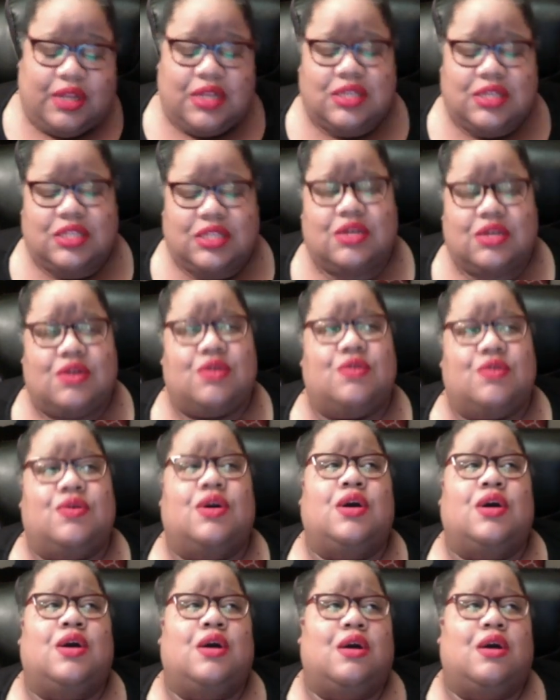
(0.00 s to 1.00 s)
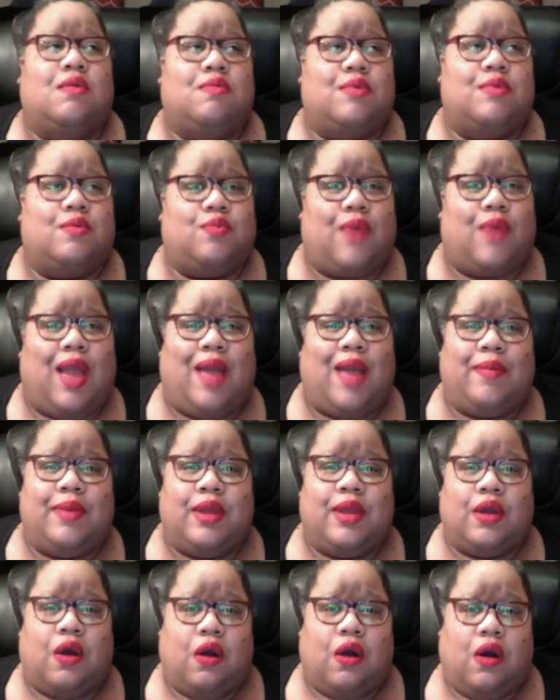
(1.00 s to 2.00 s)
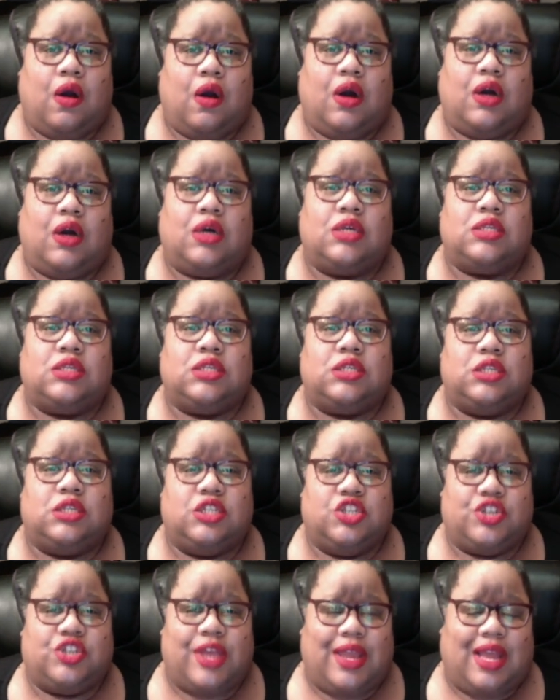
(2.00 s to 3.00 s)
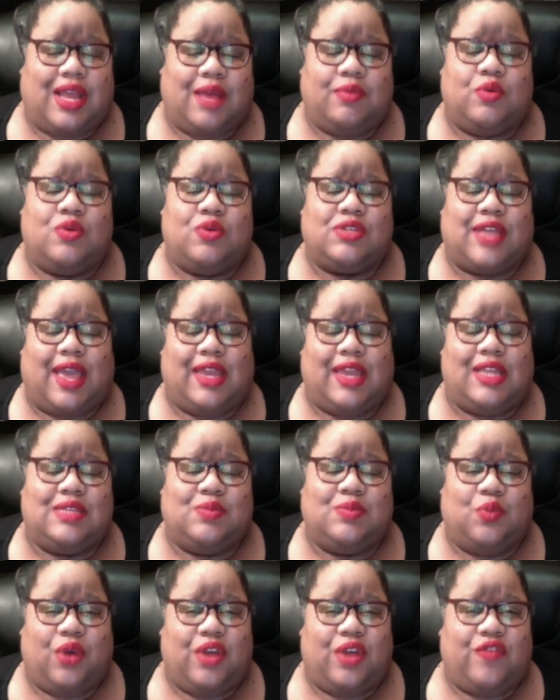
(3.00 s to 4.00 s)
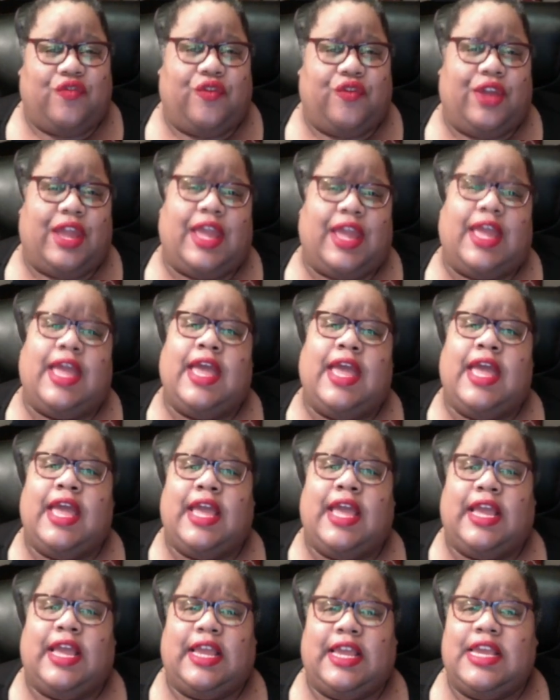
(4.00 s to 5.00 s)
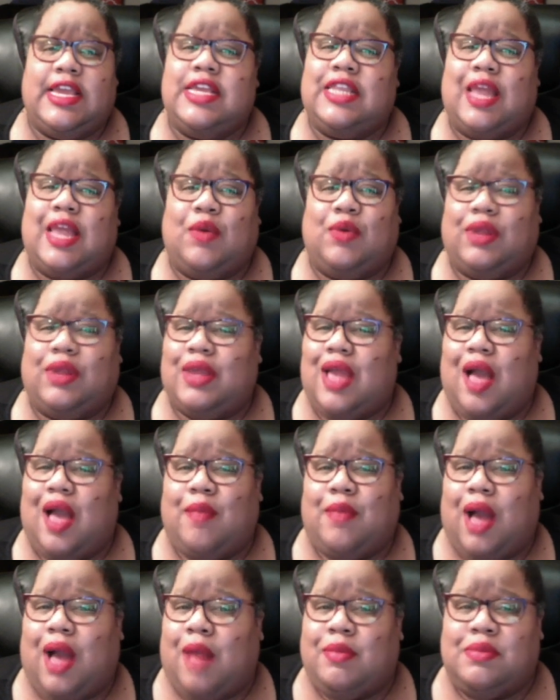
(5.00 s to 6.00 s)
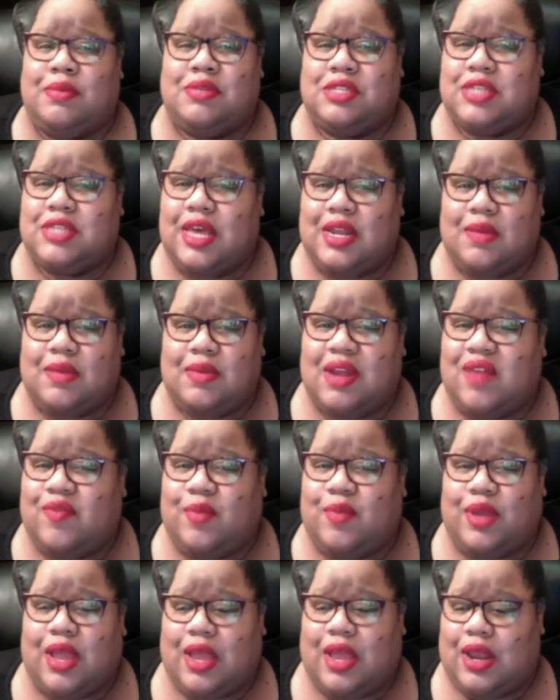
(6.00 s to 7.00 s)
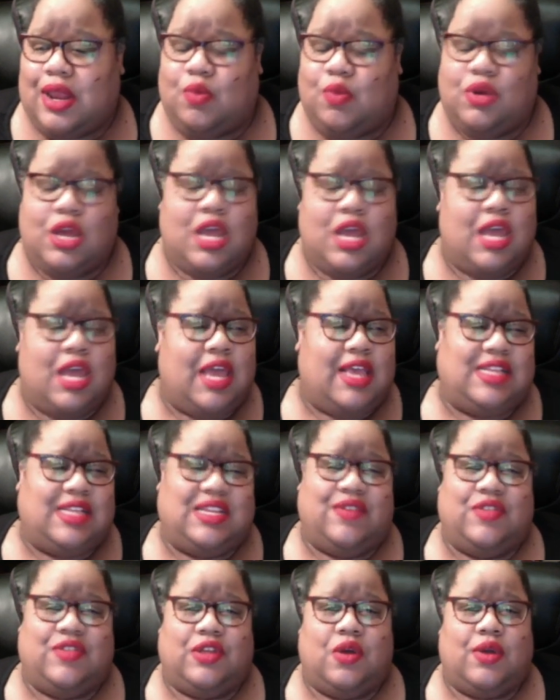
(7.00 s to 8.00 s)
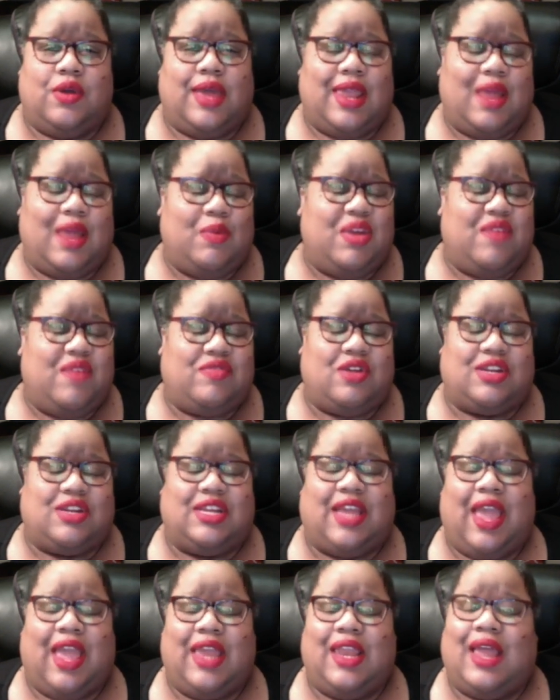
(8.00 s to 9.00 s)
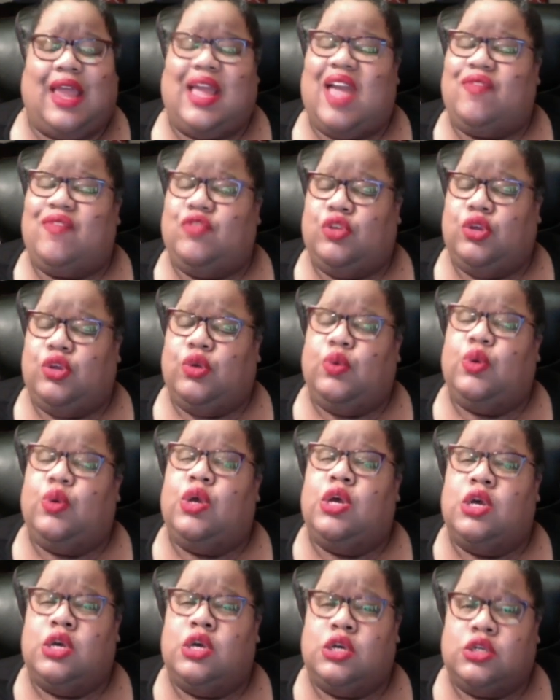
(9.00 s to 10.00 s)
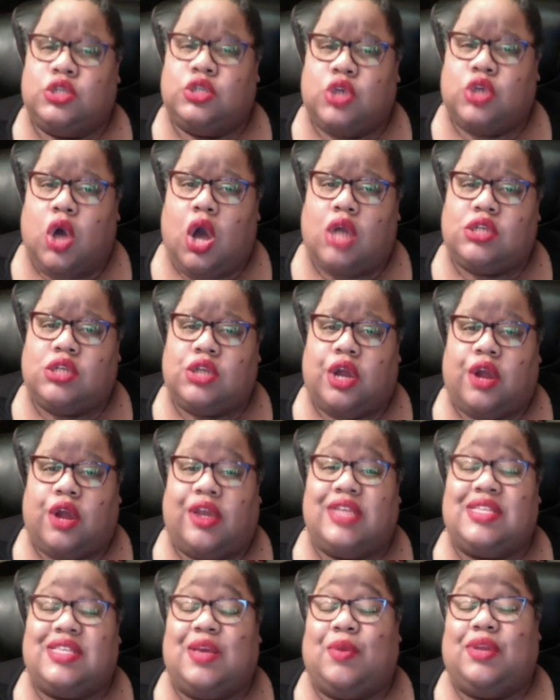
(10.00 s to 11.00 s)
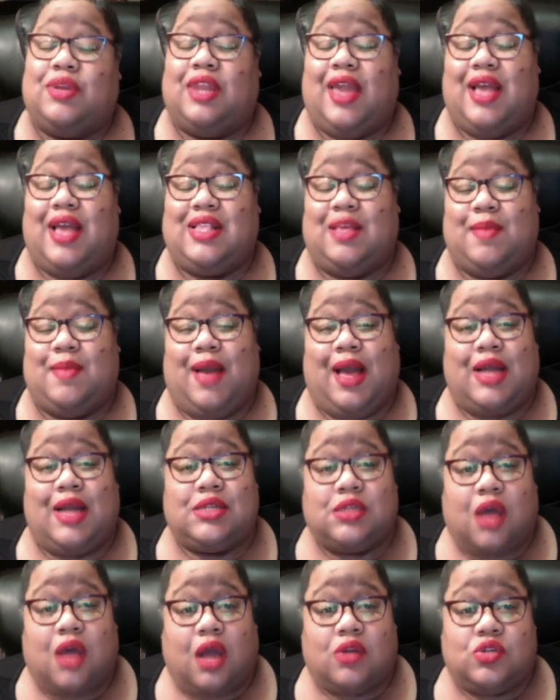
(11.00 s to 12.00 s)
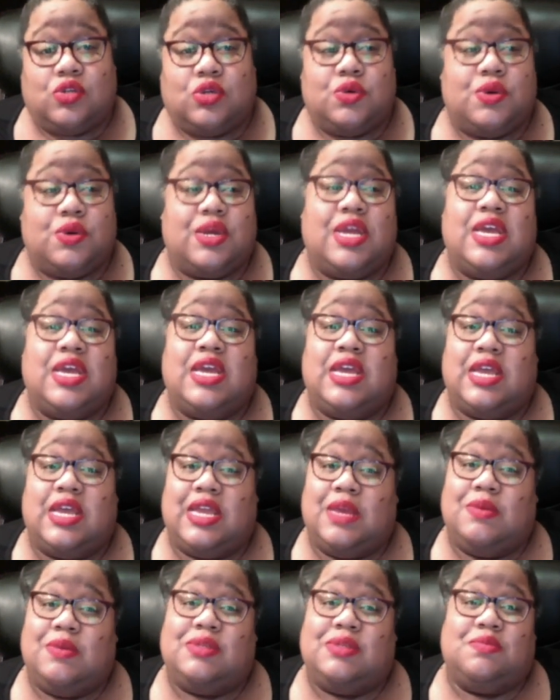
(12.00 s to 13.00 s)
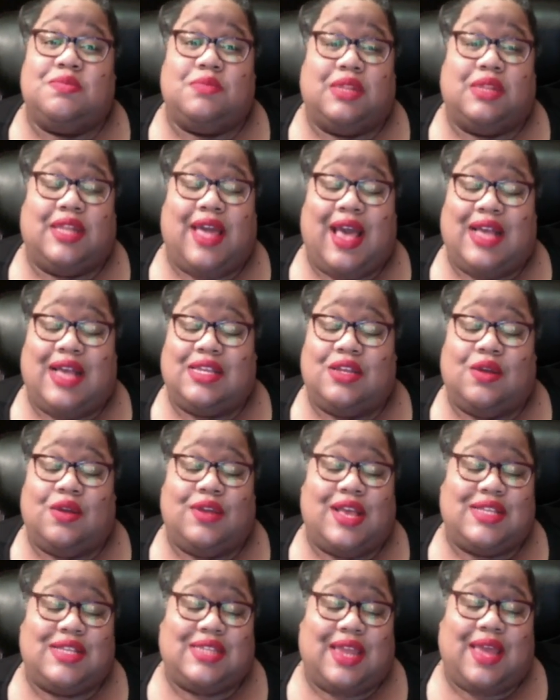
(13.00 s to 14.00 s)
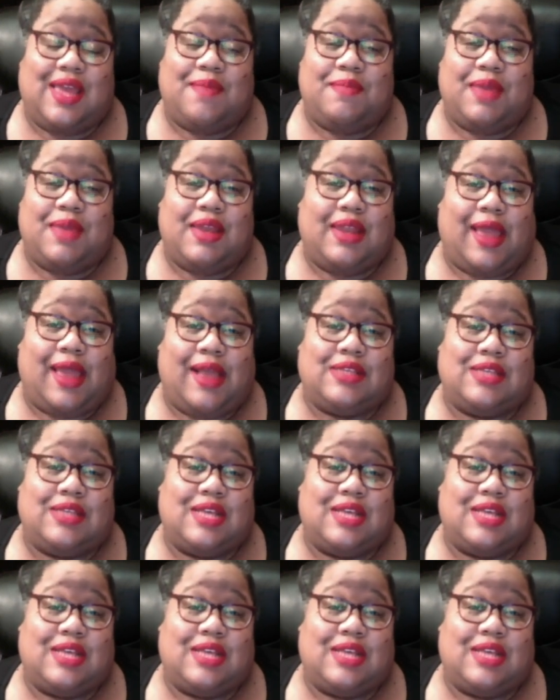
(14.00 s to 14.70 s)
So when Robin calls Jacob, who was Katie's boyfriend, he like, well, yeah, I'm, I'm upset or whatever, but well, is everything okay? Like, we haven't talked to Katie. Like, have you talked to her? He said, well, the last time I talked to her, it was last, you know, yesterday at midnight.